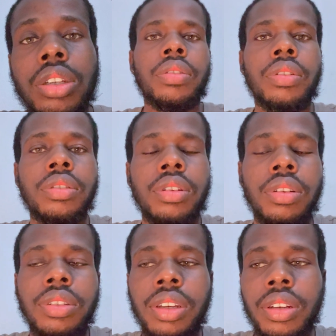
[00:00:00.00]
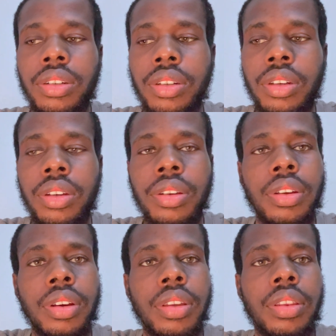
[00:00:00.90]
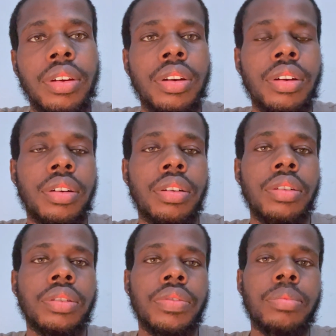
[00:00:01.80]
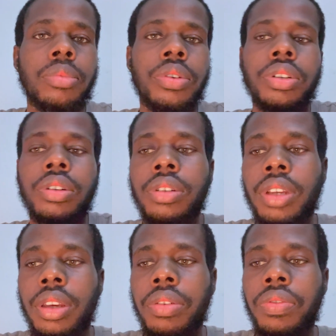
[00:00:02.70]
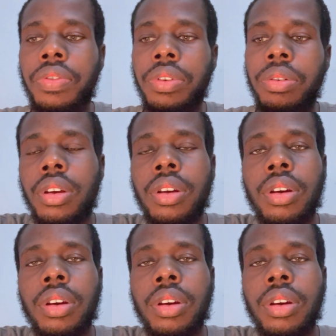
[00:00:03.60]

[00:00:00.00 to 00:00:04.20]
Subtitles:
There's a lot I can say, and there are lots of emotions I can feel